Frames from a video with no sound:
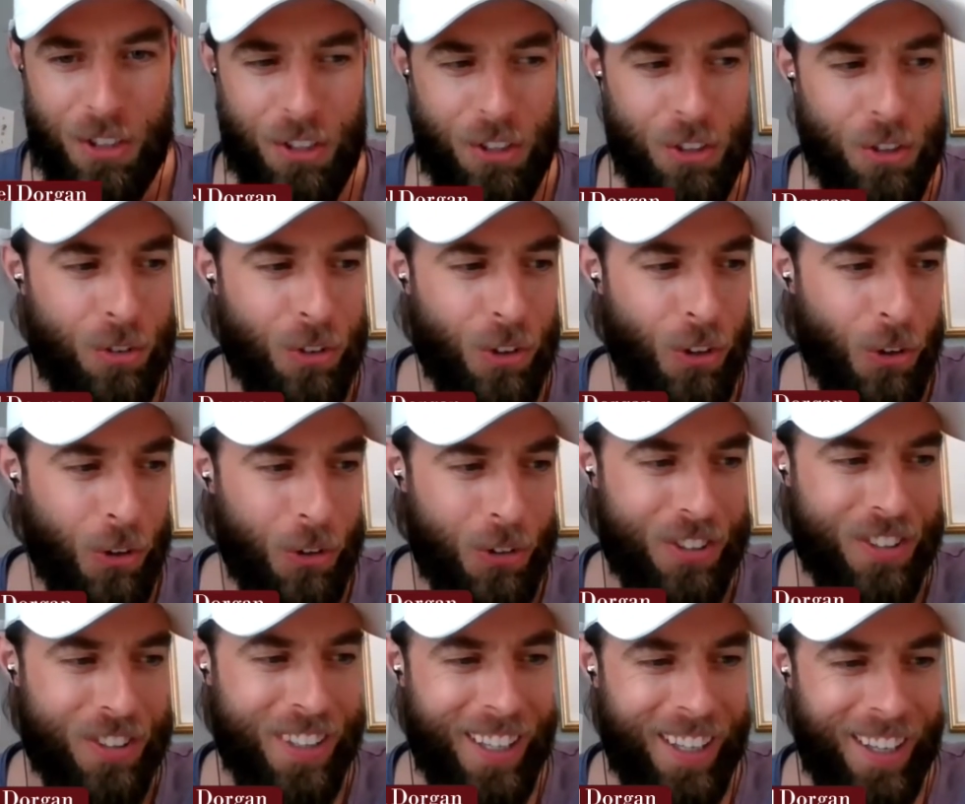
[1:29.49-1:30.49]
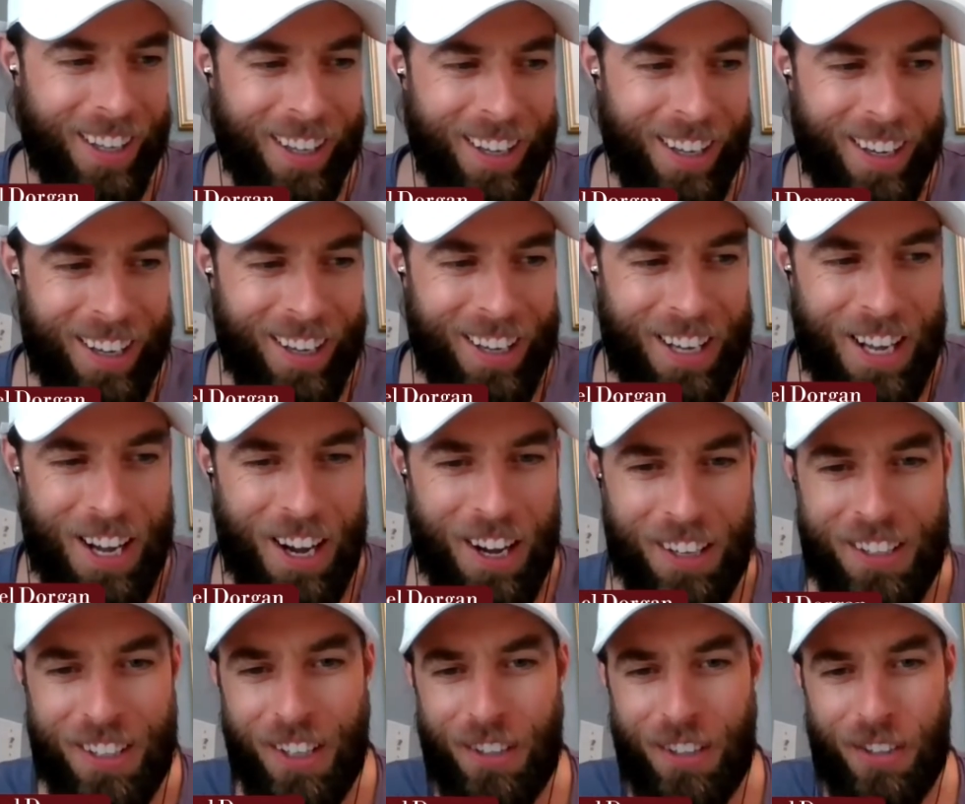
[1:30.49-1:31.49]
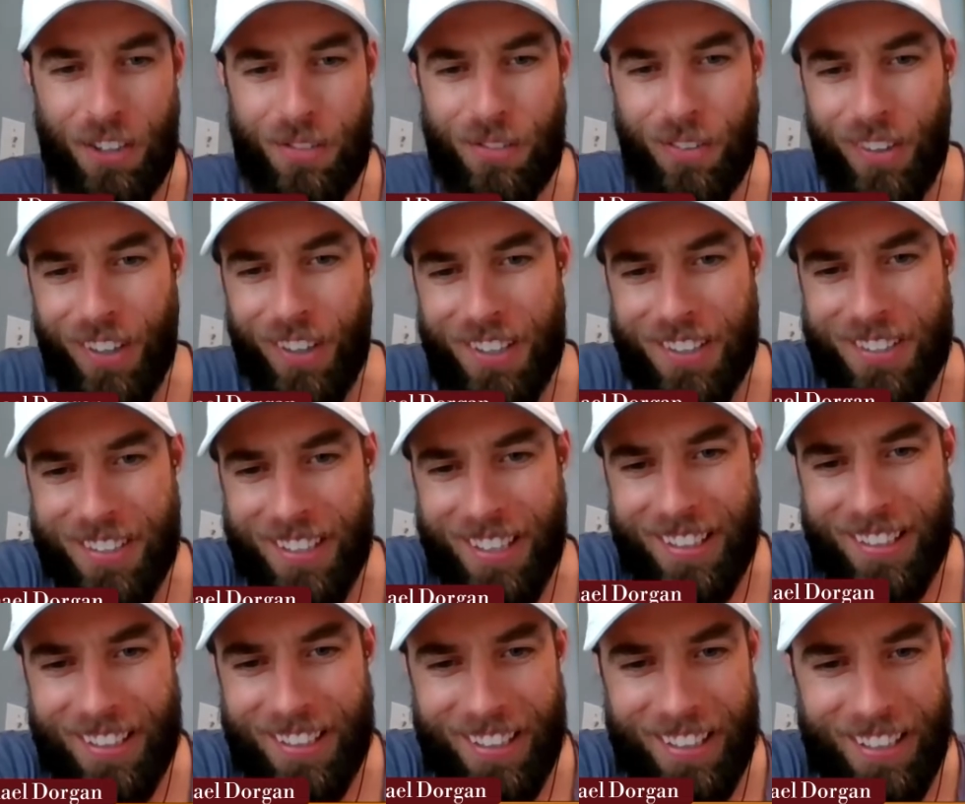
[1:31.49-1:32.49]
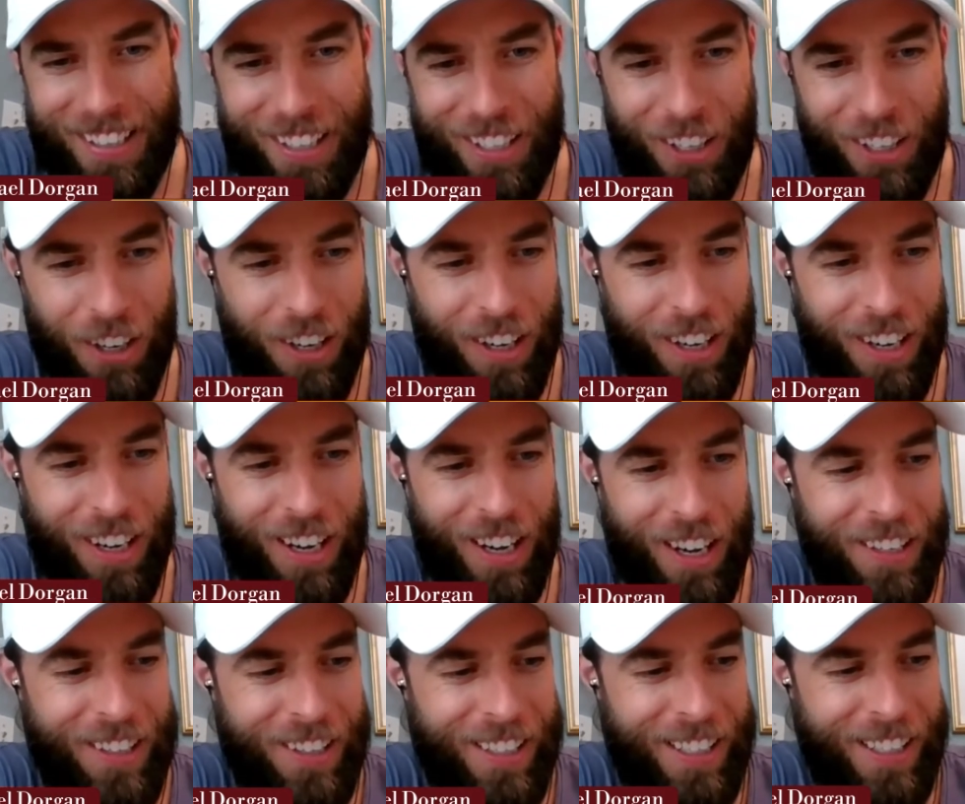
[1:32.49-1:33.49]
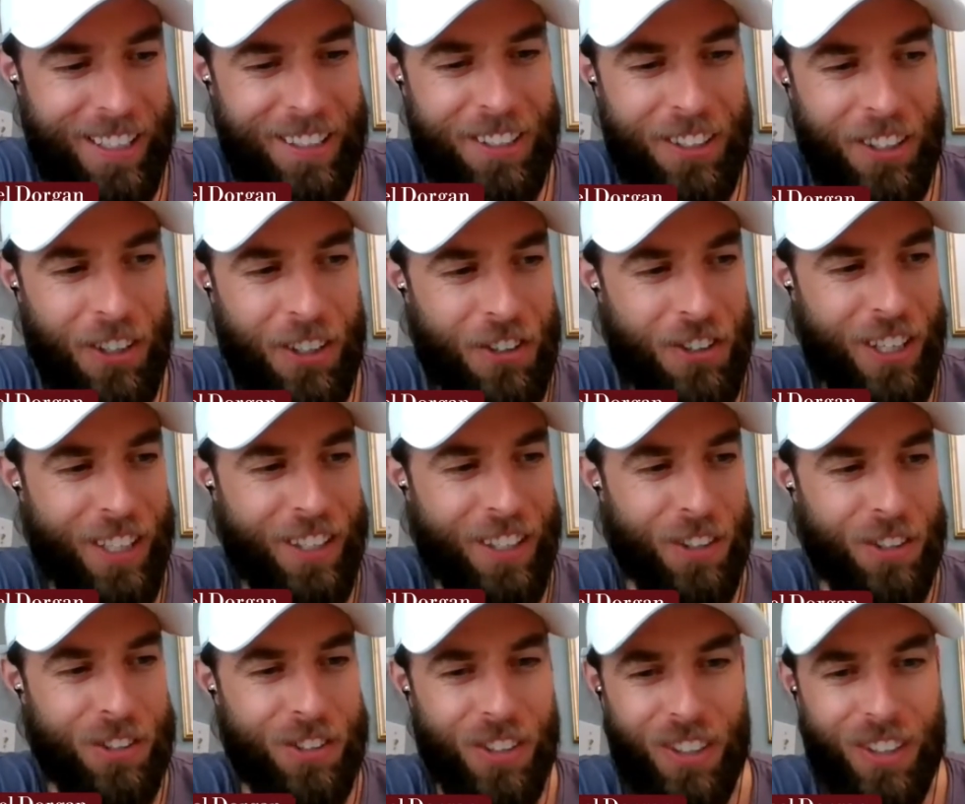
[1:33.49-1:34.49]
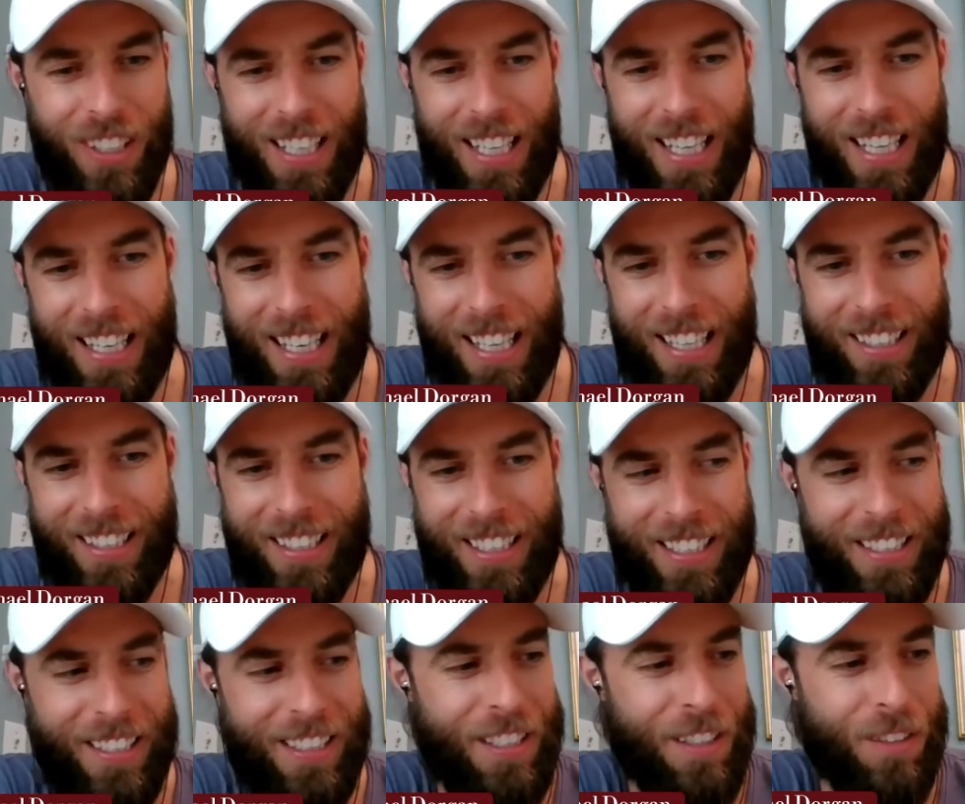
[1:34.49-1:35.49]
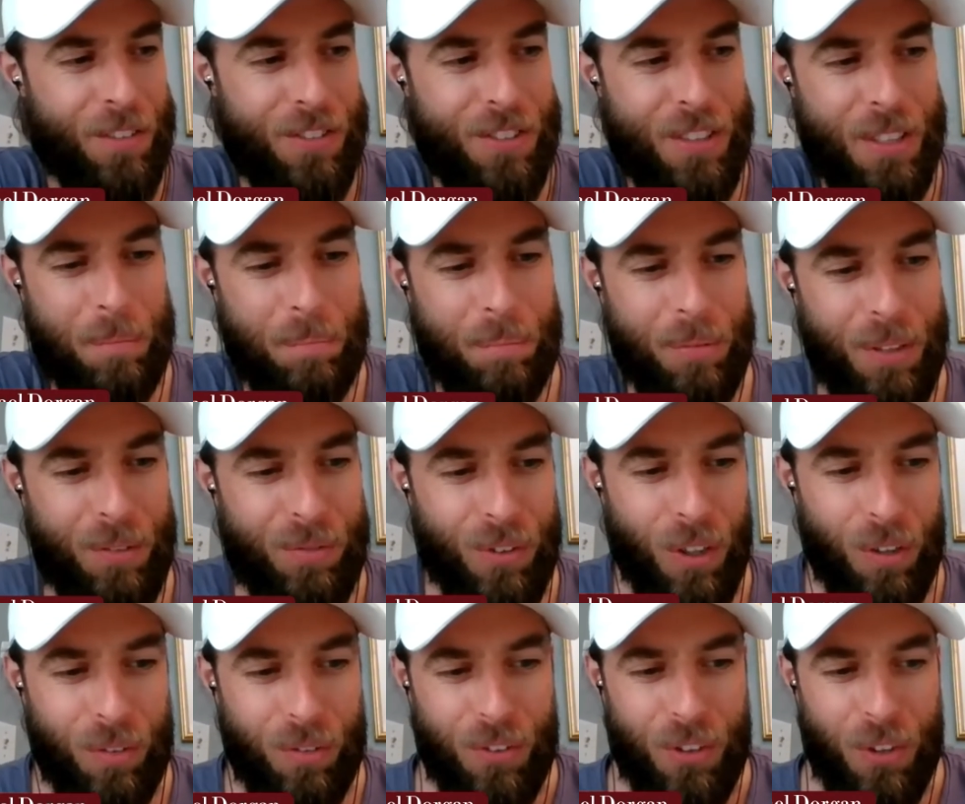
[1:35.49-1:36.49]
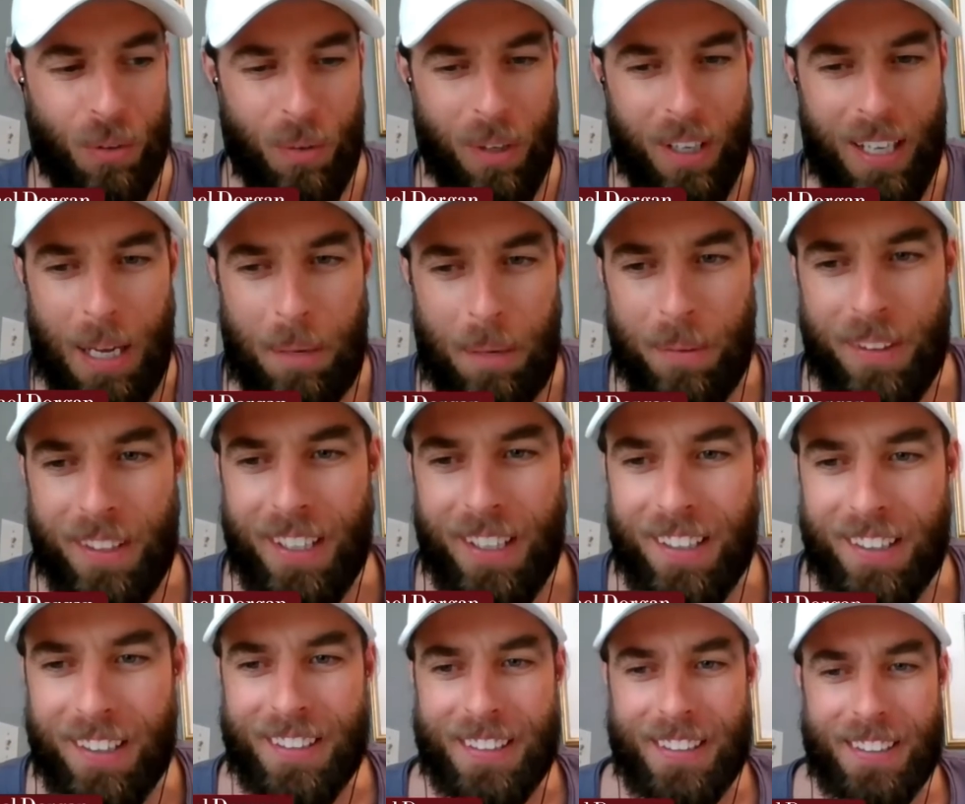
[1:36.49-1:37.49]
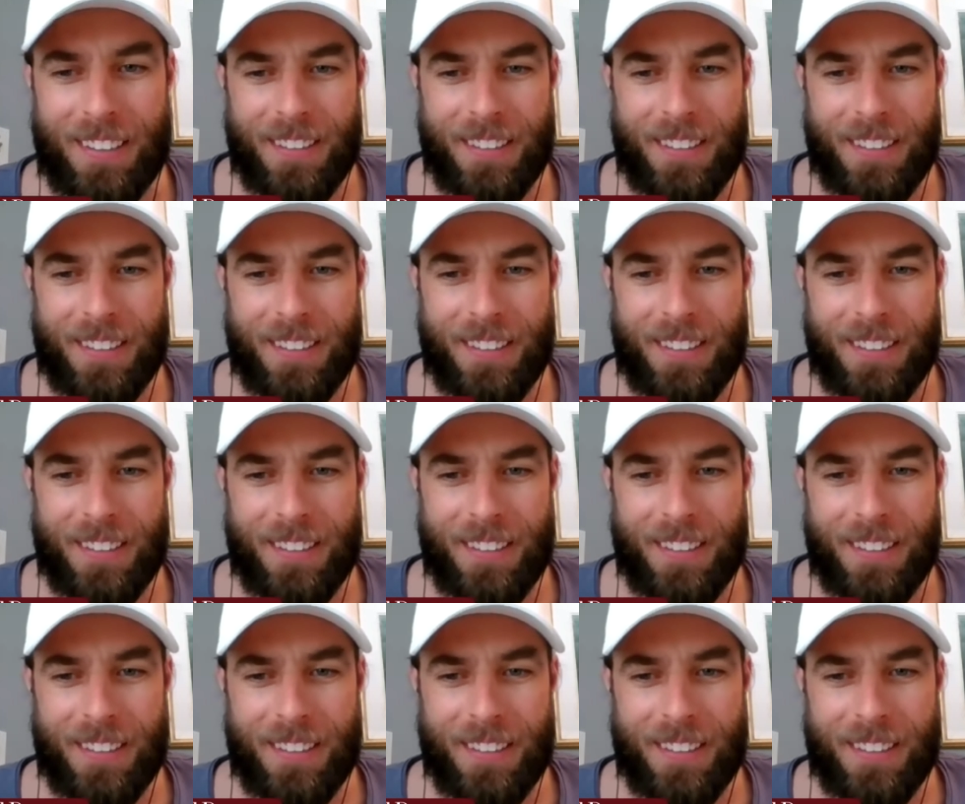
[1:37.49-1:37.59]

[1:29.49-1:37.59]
You wrote on the Irish Voice and the Irish Echo. So give us a brief overview on what happened there.